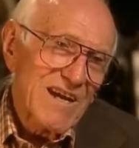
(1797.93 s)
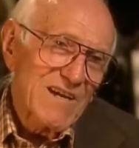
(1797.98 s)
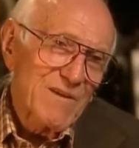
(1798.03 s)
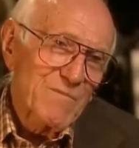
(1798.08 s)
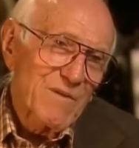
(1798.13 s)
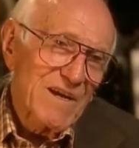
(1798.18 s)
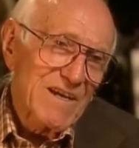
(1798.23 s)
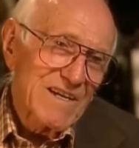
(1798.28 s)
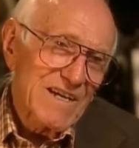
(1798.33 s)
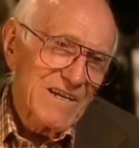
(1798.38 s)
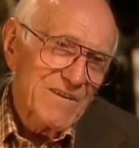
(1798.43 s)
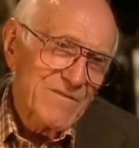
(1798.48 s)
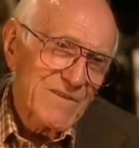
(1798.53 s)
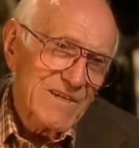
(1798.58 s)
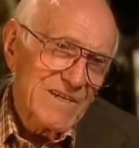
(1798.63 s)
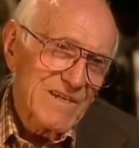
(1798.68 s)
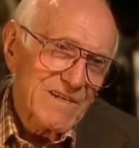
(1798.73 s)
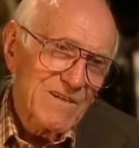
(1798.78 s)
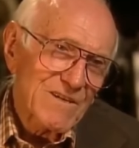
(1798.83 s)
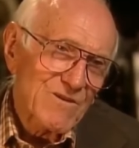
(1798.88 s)
of my life.
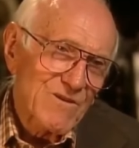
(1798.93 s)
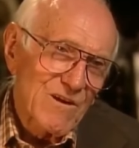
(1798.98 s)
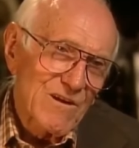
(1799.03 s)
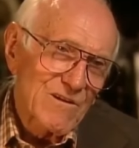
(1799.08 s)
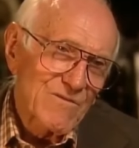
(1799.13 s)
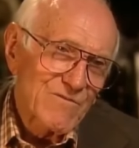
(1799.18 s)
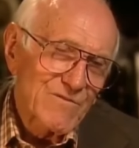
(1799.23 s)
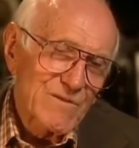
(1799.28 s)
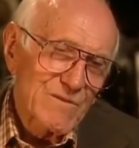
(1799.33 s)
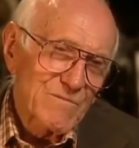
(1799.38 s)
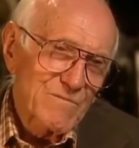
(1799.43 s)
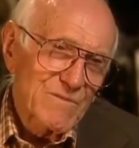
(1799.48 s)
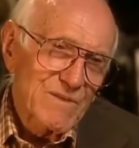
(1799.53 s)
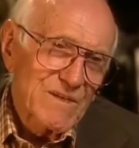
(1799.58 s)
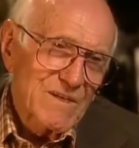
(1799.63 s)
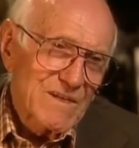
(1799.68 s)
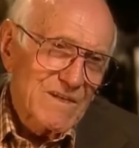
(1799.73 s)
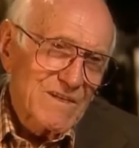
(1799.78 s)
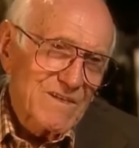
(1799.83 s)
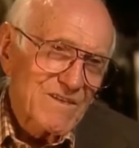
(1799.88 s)
I got a call from
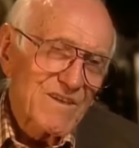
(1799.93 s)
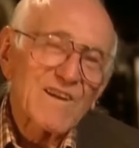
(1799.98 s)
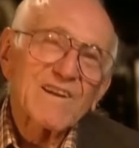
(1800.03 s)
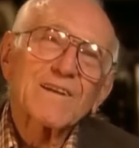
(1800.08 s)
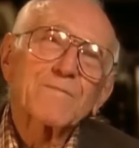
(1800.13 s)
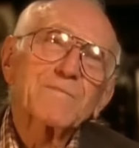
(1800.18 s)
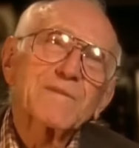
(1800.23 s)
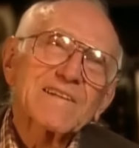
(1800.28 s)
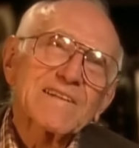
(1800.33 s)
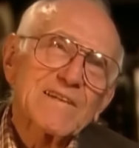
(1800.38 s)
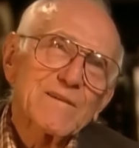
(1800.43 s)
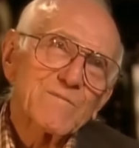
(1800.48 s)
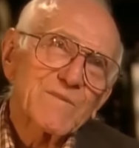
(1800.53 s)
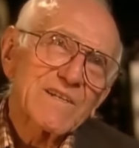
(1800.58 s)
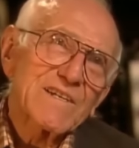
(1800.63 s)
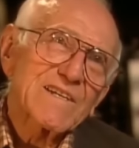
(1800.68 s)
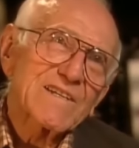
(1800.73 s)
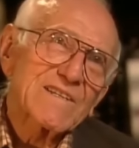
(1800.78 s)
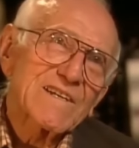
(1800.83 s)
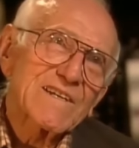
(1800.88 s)
the Olympic
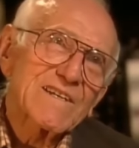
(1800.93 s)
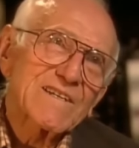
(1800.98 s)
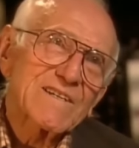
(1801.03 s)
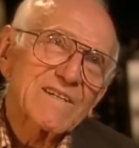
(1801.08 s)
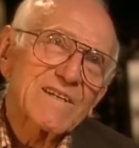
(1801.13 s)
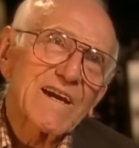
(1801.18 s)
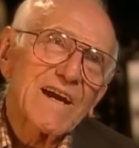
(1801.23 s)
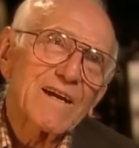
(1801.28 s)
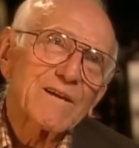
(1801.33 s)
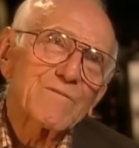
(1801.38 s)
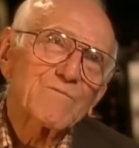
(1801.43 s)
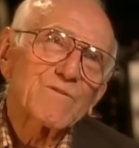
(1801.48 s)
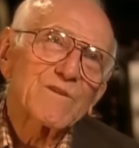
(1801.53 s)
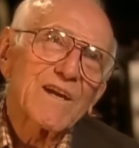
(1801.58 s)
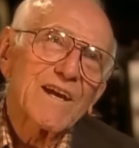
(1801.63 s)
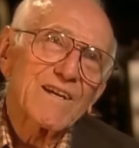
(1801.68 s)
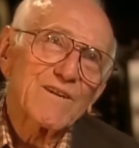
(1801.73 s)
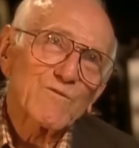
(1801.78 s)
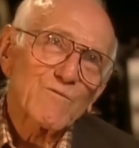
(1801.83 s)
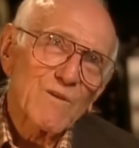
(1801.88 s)
Committee that I
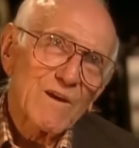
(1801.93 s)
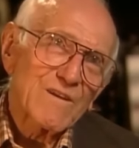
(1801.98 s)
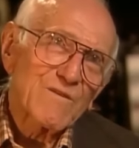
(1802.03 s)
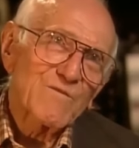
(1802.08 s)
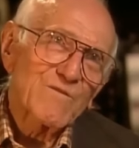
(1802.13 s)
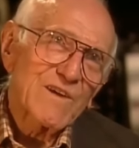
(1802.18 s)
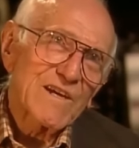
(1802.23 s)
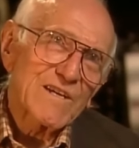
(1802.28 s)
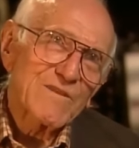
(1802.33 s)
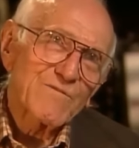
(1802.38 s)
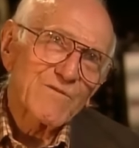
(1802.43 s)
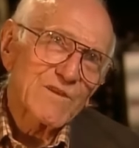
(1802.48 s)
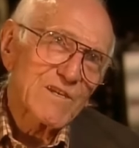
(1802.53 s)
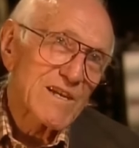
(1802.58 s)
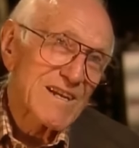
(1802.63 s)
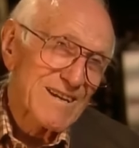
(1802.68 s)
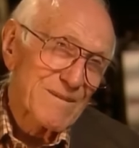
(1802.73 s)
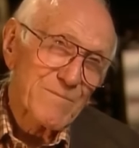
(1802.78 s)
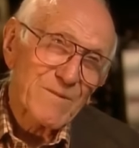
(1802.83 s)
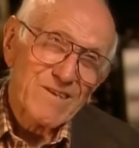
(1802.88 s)
had qualified for
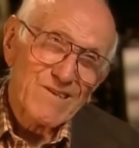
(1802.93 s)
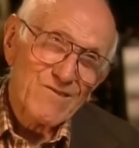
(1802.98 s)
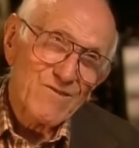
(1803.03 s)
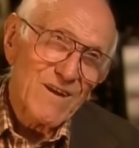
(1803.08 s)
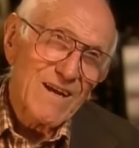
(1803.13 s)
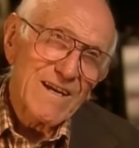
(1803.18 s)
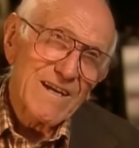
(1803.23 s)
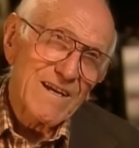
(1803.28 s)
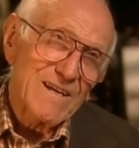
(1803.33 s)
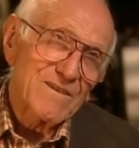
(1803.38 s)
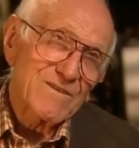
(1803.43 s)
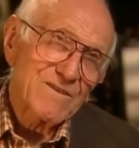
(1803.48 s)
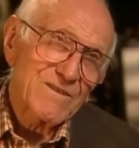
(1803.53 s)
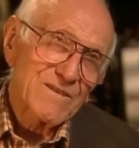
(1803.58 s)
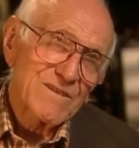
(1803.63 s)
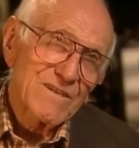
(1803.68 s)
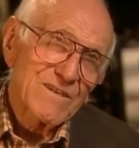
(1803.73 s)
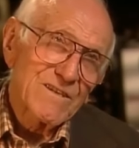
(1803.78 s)
the Olympic tryouts.